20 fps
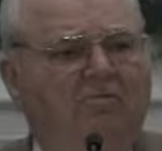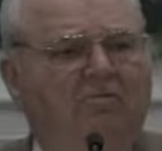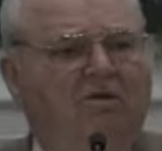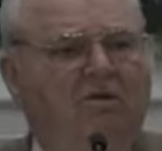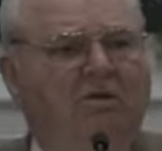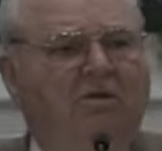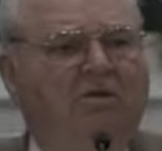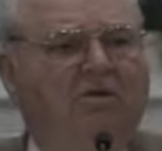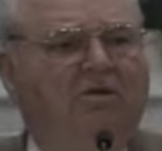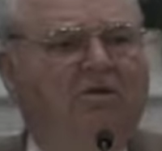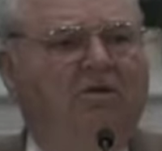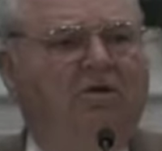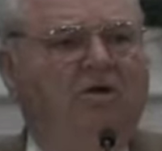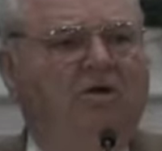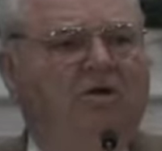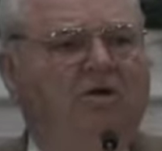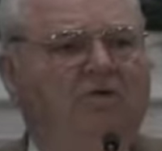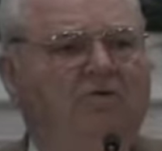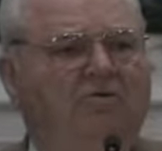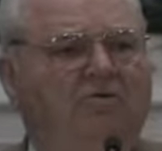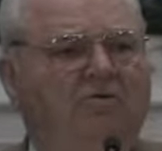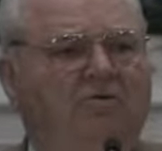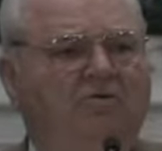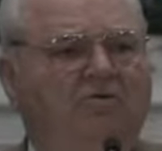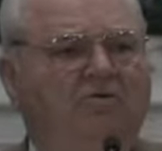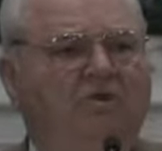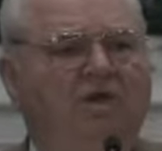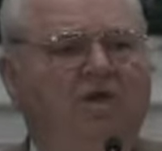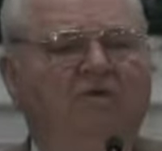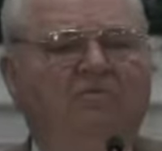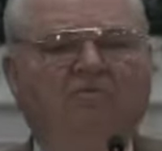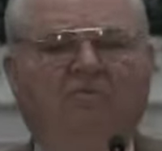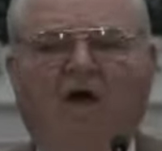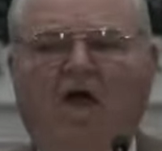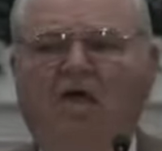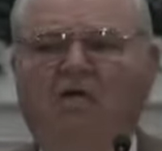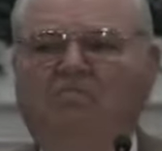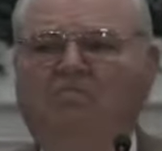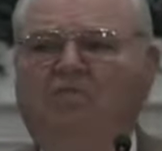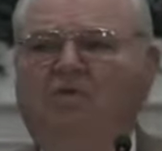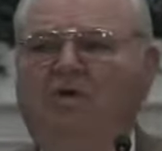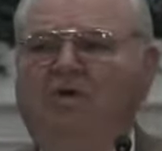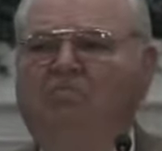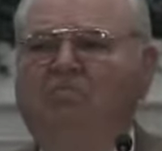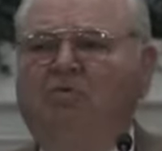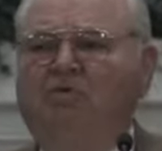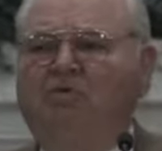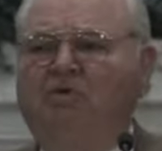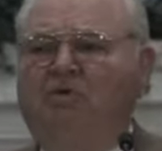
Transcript: We encourage you to invite people